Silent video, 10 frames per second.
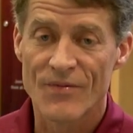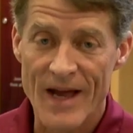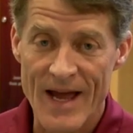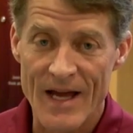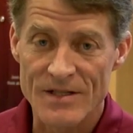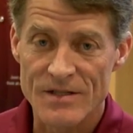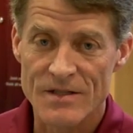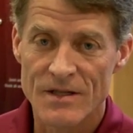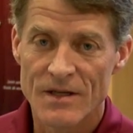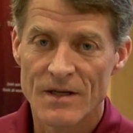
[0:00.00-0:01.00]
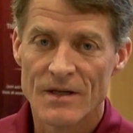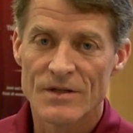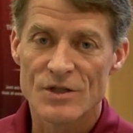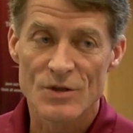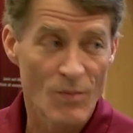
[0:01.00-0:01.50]
fast,
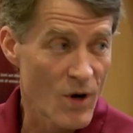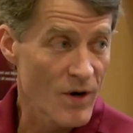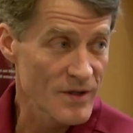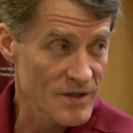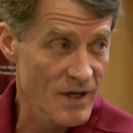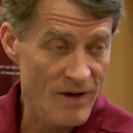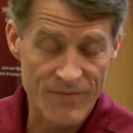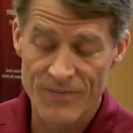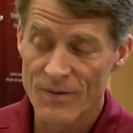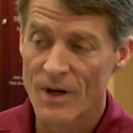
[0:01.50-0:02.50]
smart, tough mm-hmm.